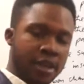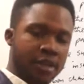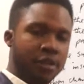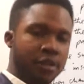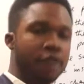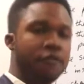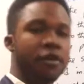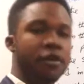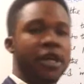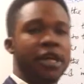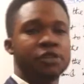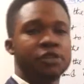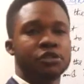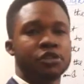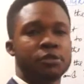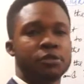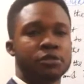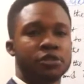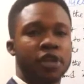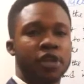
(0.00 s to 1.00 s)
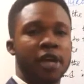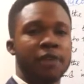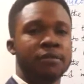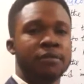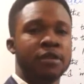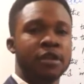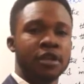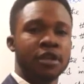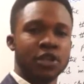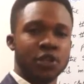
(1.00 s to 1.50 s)
Don't forget to subscribe
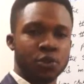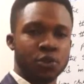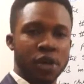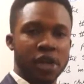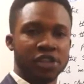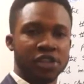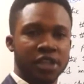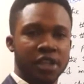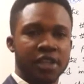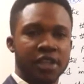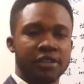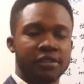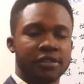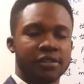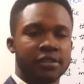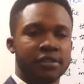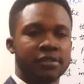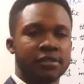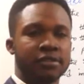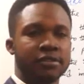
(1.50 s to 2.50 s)
to our channels.